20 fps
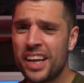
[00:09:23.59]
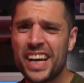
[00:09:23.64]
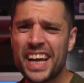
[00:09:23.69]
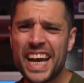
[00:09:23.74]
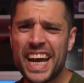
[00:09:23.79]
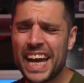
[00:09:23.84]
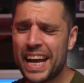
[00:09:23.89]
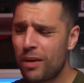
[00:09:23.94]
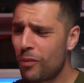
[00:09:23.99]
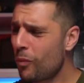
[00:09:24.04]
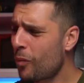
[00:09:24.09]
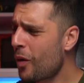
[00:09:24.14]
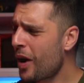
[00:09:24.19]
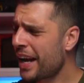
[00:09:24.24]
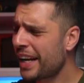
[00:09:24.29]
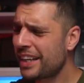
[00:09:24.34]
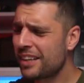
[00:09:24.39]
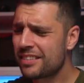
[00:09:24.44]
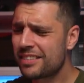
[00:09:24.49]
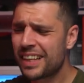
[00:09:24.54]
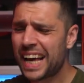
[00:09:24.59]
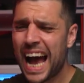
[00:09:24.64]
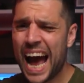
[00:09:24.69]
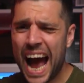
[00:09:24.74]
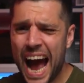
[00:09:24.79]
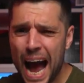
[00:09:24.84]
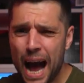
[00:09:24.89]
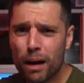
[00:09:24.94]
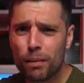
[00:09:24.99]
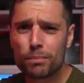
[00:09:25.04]
It weighs
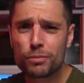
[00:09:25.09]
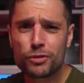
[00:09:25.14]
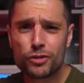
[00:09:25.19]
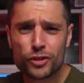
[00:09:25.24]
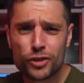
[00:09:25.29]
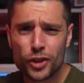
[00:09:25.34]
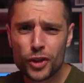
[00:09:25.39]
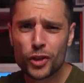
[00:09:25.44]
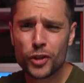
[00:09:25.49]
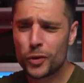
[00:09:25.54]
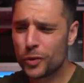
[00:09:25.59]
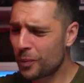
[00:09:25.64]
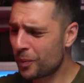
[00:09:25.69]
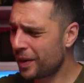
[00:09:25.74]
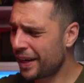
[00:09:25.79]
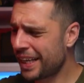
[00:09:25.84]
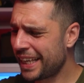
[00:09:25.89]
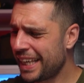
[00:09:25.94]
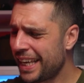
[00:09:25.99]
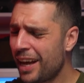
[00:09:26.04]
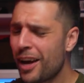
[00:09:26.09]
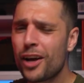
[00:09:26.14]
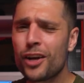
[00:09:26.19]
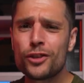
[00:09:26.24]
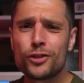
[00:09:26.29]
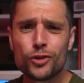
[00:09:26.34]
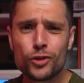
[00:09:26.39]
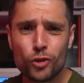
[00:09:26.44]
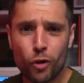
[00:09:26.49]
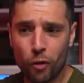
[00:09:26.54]
absolutely
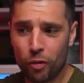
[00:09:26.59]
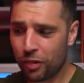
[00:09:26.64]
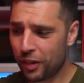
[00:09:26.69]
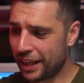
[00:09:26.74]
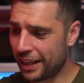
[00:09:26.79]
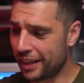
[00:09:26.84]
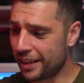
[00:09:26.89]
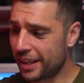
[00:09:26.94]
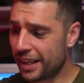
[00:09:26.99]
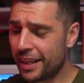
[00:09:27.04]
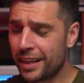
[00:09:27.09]
nothing.